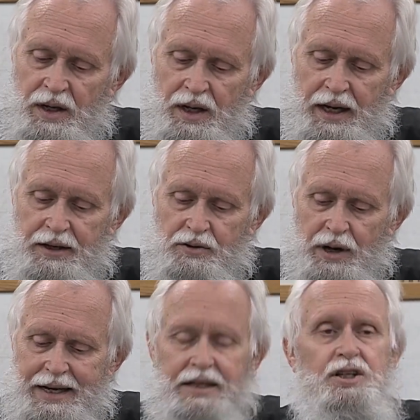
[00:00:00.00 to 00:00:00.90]
a
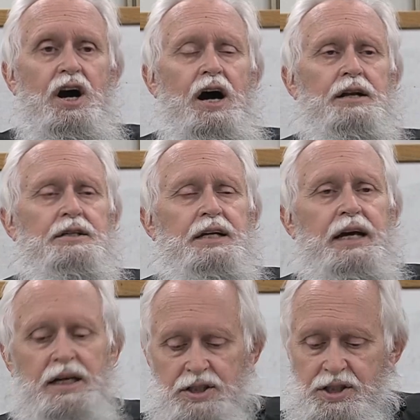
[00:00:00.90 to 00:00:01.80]
great
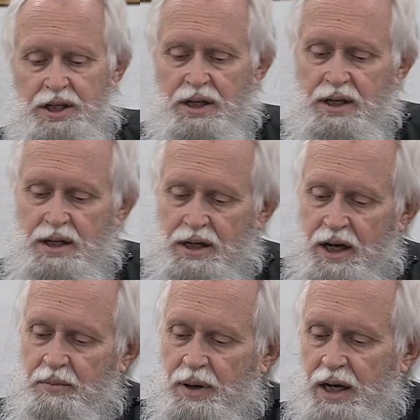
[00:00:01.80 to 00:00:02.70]
contest
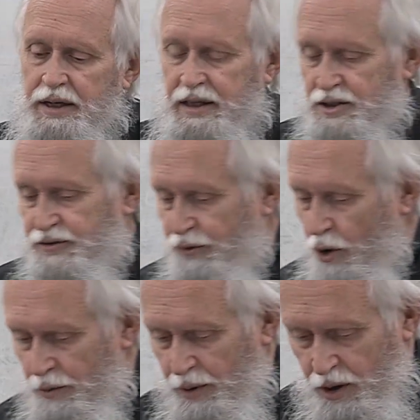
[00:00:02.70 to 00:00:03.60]
among his
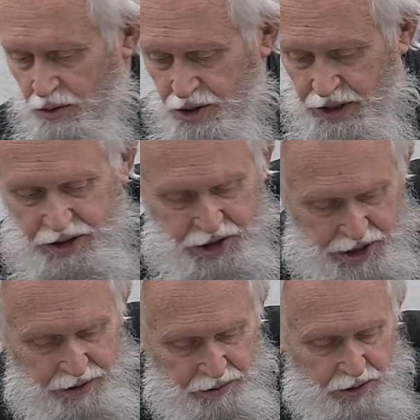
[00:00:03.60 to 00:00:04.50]
foremost
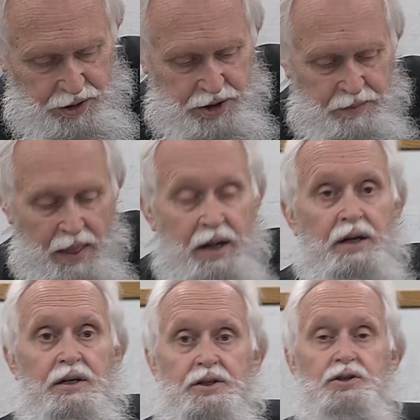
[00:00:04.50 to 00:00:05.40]
generals
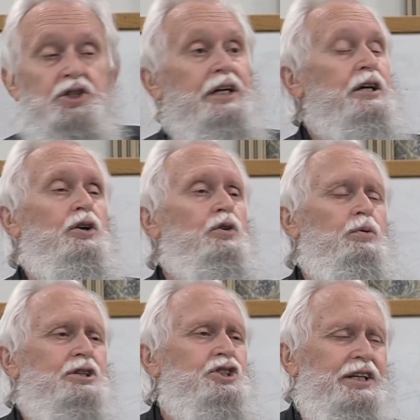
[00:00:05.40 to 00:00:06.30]
to see who
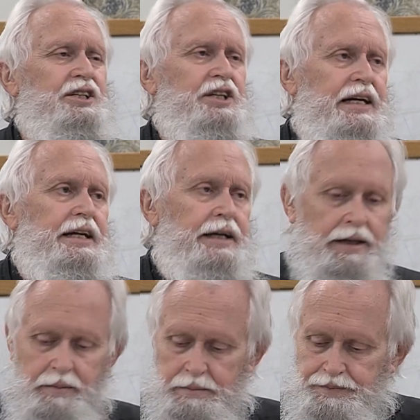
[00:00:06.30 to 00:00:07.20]
would succeed
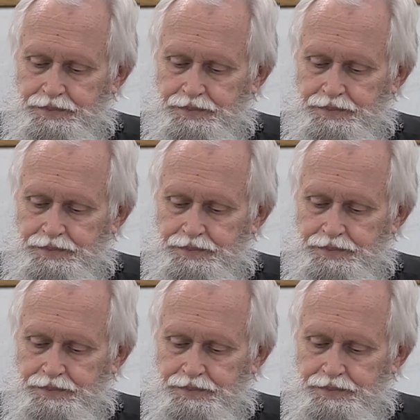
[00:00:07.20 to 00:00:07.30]
him.